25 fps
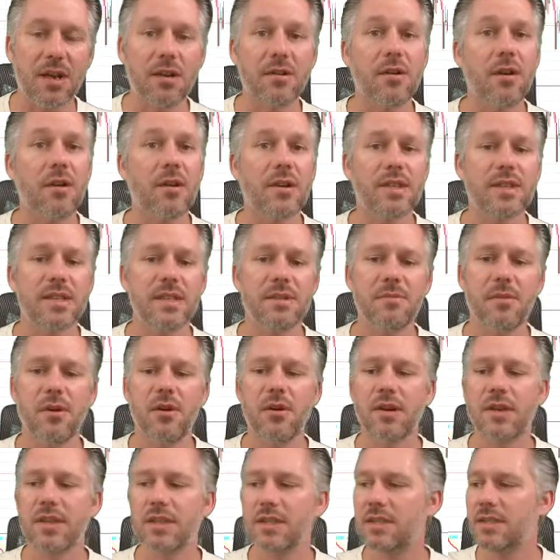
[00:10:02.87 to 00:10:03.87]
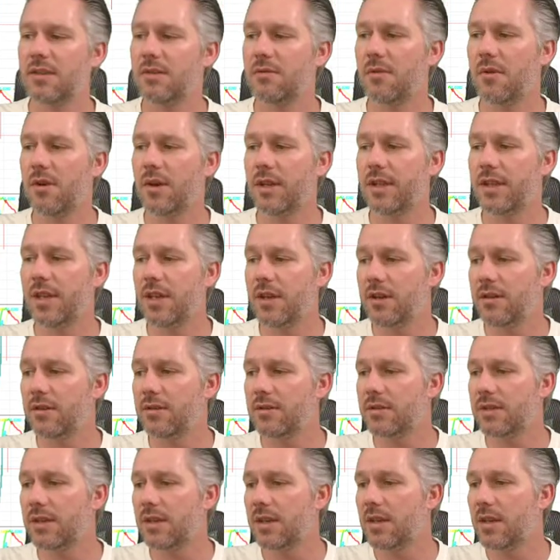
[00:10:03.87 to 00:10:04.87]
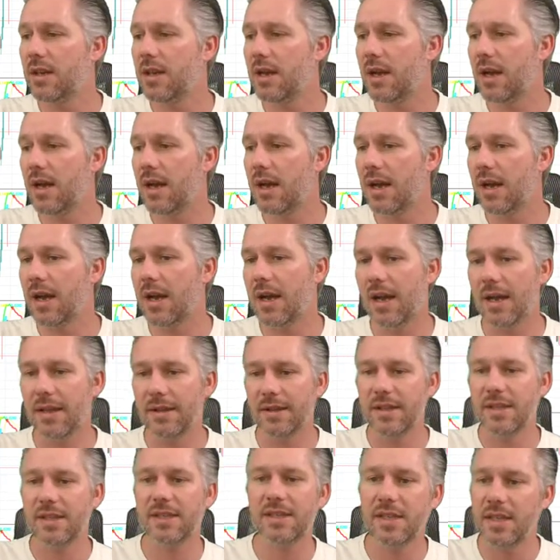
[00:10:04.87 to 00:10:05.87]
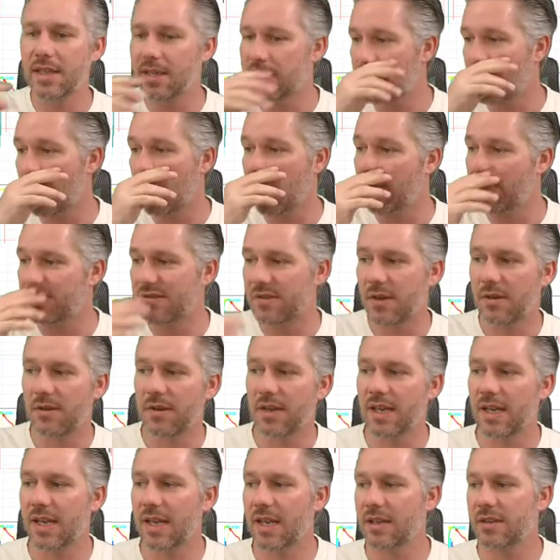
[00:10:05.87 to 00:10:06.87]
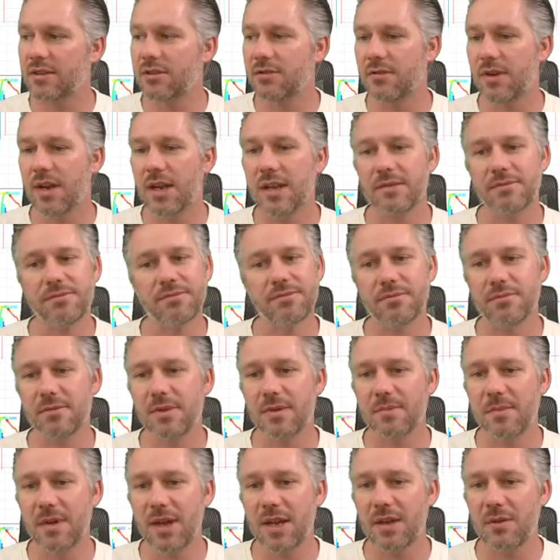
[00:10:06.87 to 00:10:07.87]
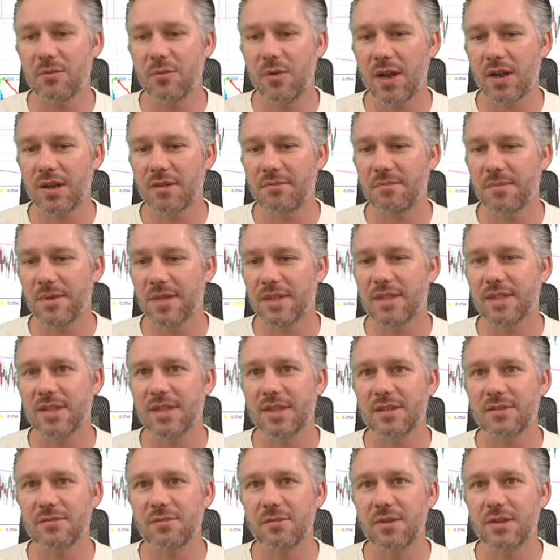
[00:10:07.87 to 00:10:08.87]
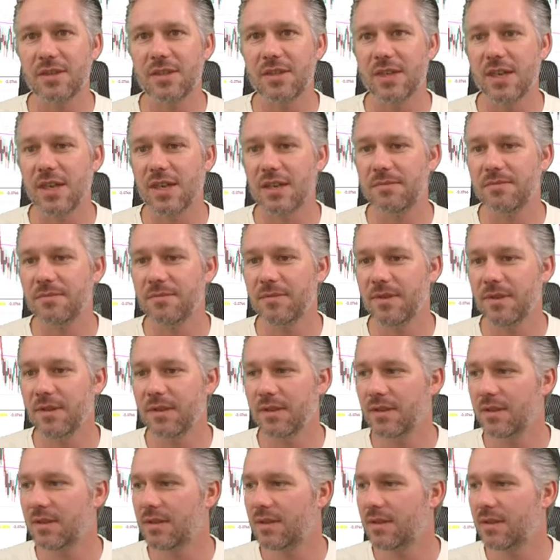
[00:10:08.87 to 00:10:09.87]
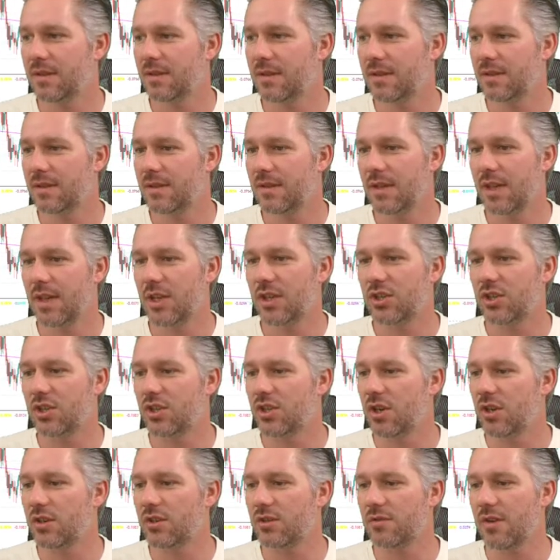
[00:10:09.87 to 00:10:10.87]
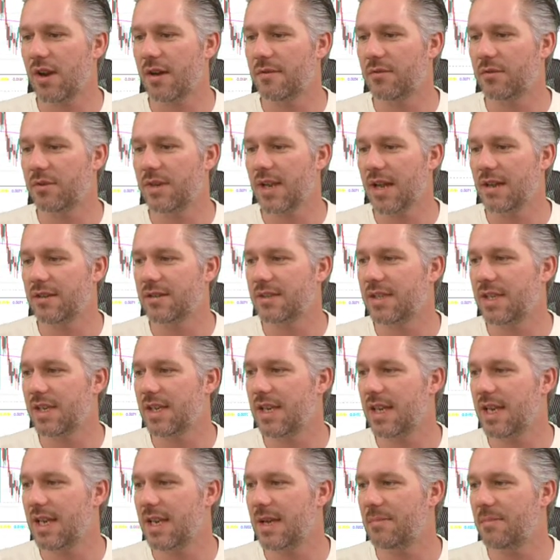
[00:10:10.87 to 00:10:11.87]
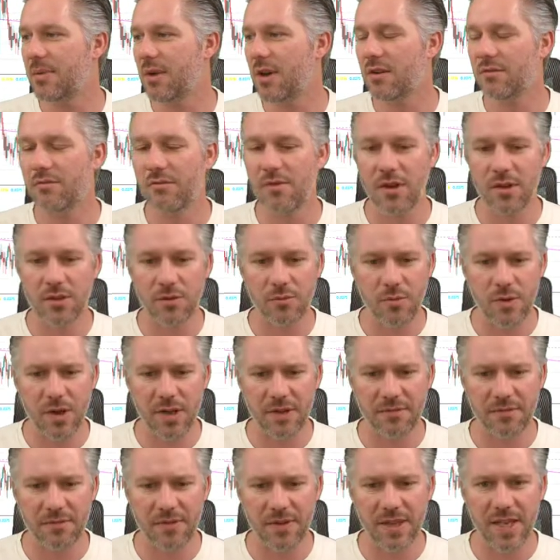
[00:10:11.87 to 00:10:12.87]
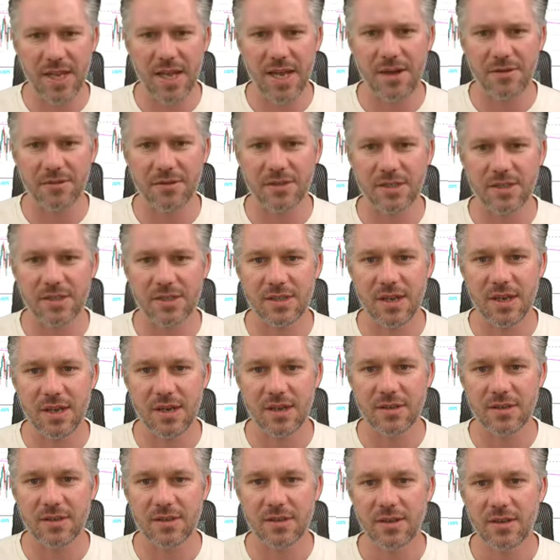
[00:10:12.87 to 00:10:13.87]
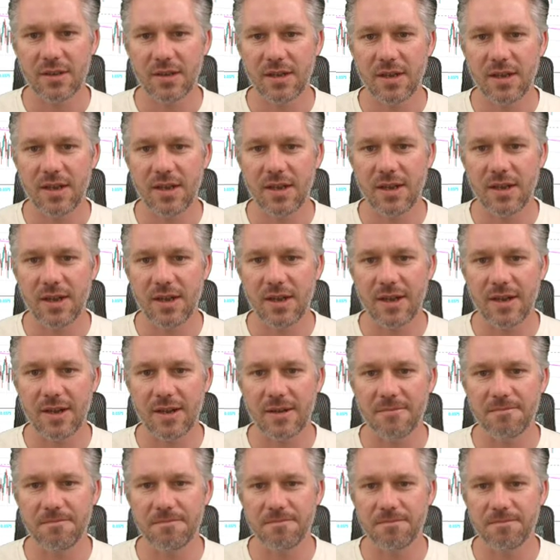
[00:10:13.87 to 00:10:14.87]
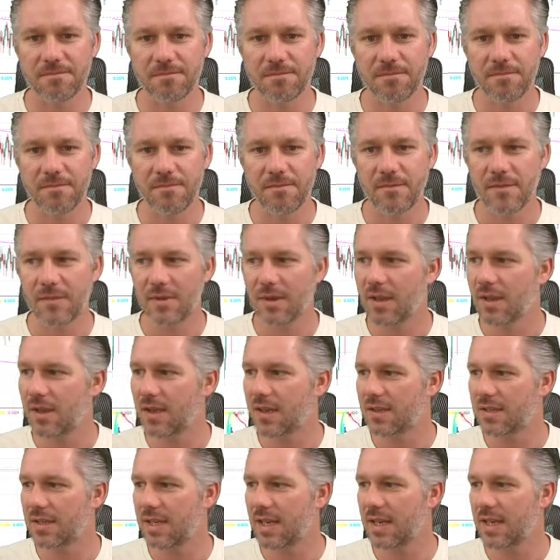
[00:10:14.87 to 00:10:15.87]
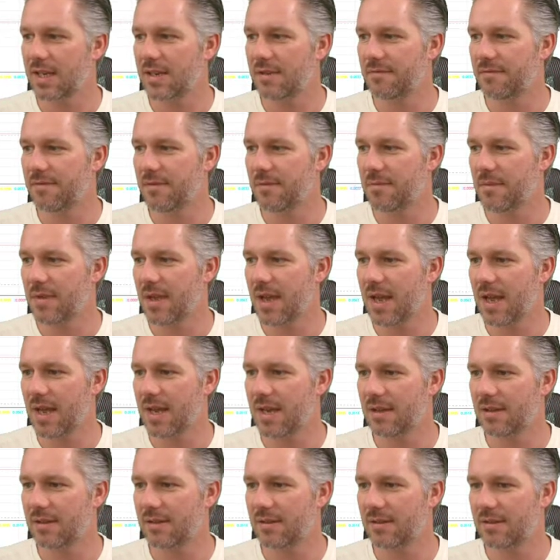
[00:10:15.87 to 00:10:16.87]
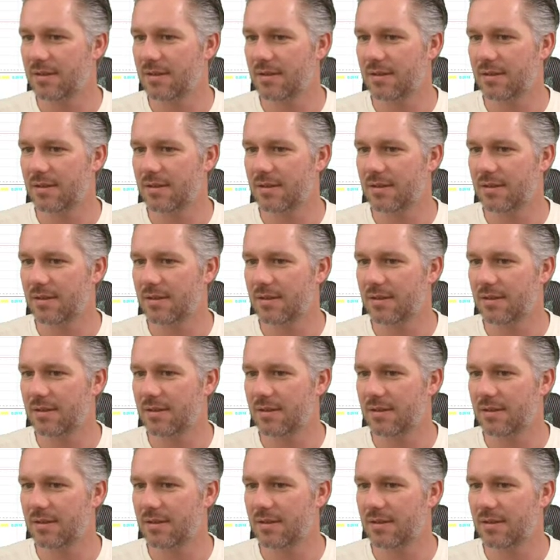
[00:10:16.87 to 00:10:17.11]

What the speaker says: below. IC Markets, who I use. and this is off, so I'm going to get a track. We may well have missed this. What a shame. It should travel down to here, but I'd rather wait for the hour to turn and take it from there,